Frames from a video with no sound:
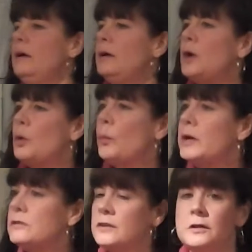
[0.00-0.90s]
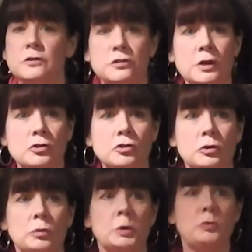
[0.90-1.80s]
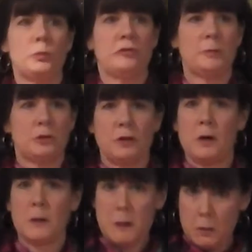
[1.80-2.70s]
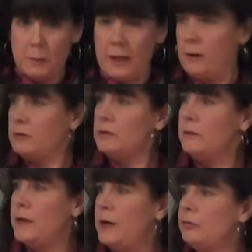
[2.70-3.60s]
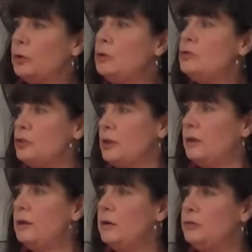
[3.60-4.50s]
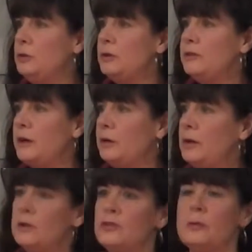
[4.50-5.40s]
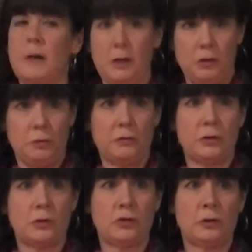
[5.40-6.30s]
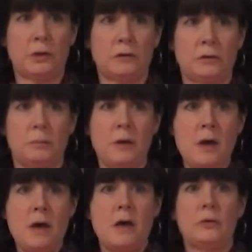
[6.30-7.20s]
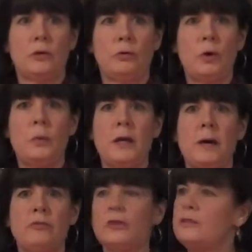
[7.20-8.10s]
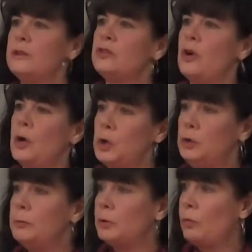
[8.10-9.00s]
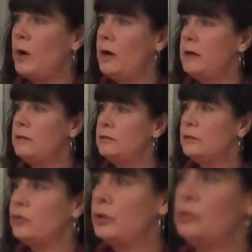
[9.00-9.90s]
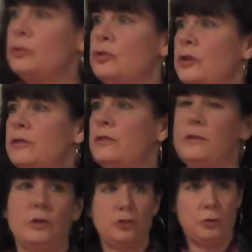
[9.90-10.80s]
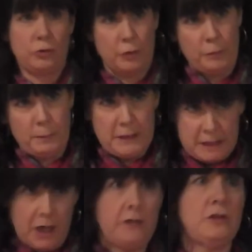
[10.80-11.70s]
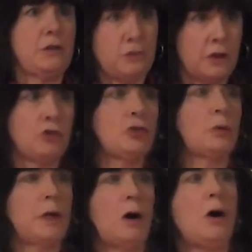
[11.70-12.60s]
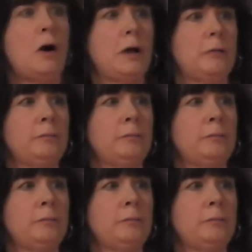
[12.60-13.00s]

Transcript: In our Wednesday discussion groups, we've been talking about the evolution of Unitarianism and Universalism and the growing emphasis on human rights and social justice issues from the mid-19th century on.